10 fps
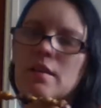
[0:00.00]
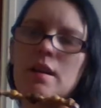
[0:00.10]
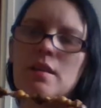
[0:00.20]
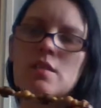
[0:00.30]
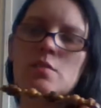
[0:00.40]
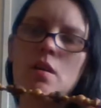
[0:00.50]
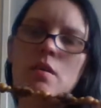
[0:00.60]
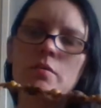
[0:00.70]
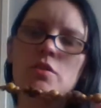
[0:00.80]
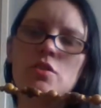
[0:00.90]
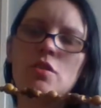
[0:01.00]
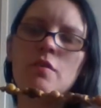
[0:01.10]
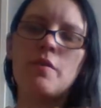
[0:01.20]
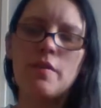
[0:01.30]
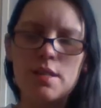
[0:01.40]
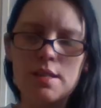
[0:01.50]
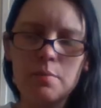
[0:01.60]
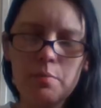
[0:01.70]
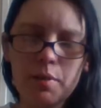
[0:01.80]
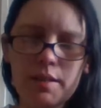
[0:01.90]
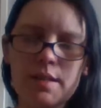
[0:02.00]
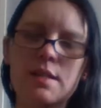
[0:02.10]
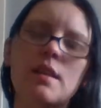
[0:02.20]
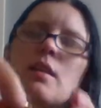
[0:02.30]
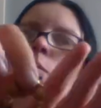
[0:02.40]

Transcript: Next one, we just got a very simplistic